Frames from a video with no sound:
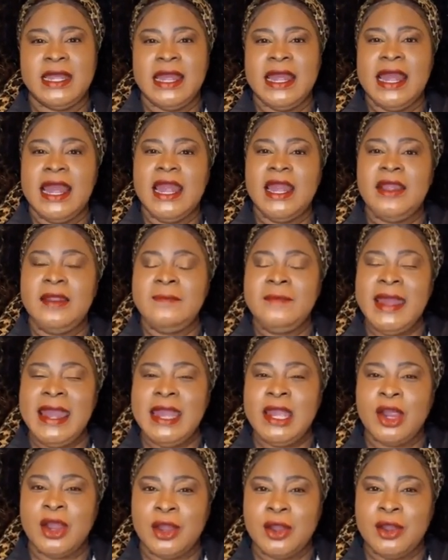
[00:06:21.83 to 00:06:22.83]
And it may
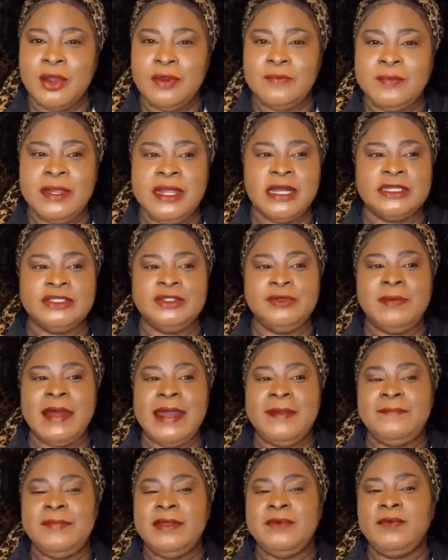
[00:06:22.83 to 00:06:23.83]
hurt because you
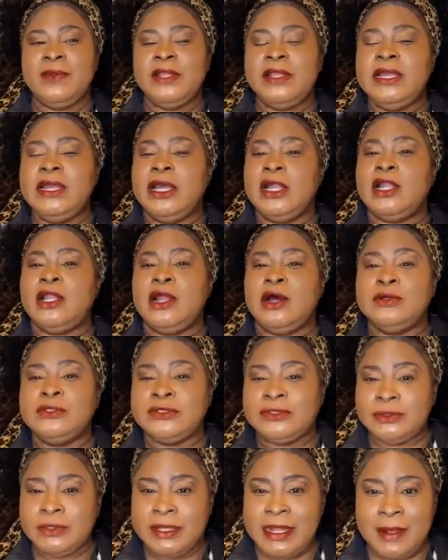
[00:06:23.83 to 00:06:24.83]
might be really close
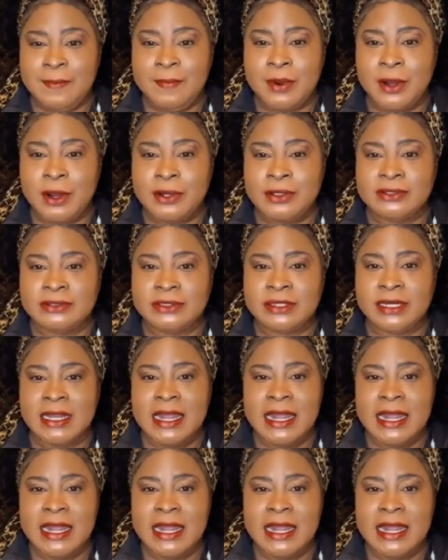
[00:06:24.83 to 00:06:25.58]
to that person,